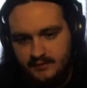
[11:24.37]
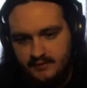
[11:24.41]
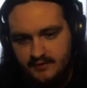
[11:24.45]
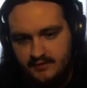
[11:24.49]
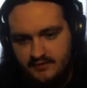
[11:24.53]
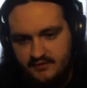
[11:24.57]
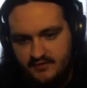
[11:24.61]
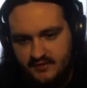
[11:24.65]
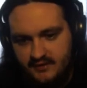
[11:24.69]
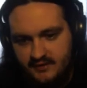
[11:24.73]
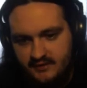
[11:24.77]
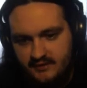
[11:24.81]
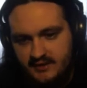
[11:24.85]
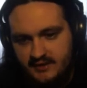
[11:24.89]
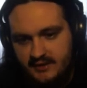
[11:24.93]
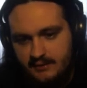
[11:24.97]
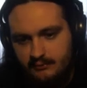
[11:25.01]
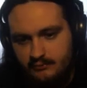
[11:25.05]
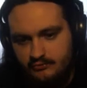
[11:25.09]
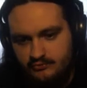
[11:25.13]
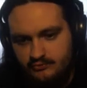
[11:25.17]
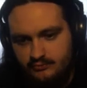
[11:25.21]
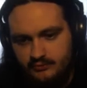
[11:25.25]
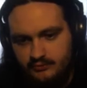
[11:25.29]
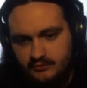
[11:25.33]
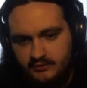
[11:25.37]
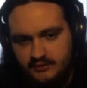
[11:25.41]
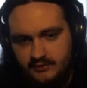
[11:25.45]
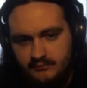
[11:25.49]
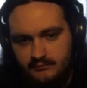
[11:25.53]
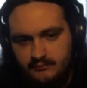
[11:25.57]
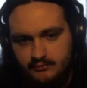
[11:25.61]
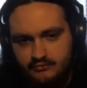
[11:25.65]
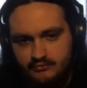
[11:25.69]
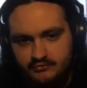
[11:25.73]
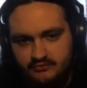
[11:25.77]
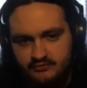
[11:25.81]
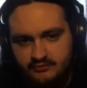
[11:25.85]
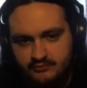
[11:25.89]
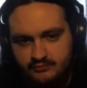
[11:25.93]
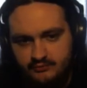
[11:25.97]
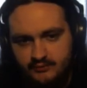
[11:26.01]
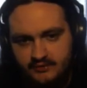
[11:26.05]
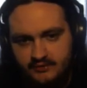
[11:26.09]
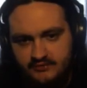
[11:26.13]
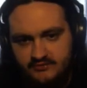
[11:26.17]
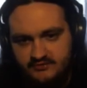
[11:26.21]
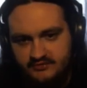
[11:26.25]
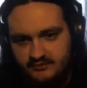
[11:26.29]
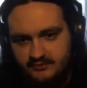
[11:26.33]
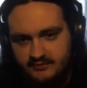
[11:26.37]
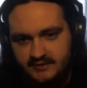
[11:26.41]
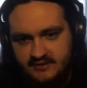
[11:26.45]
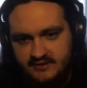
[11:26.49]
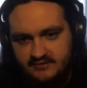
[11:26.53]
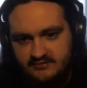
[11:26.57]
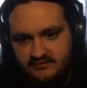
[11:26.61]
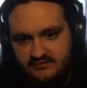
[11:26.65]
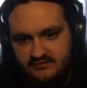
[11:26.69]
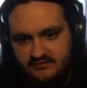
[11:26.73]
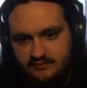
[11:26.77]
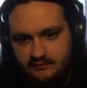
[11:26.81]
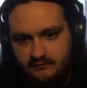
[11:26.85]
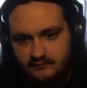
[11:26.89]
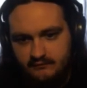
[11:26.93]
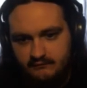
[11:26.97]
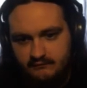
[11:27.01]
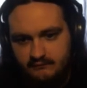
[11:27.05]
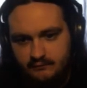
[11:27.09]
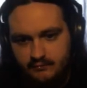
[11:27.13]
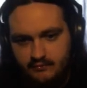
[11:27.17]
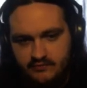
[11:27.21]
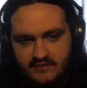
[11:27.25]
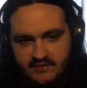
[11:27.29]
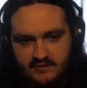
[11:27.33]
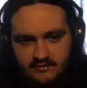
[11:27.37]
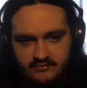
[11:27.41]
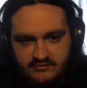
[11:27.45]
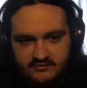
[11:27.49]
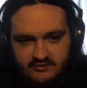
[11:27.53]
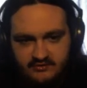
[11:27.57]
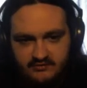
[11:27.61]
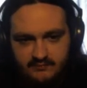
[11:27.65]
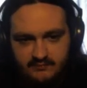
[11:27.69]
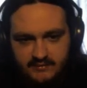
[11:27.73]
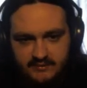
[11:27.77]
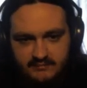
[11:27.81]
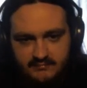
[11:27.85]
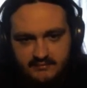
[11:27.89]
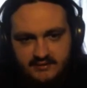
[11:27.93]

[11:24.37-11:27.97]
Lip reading: think I was running a booster as well, so that's over 4,000 XP.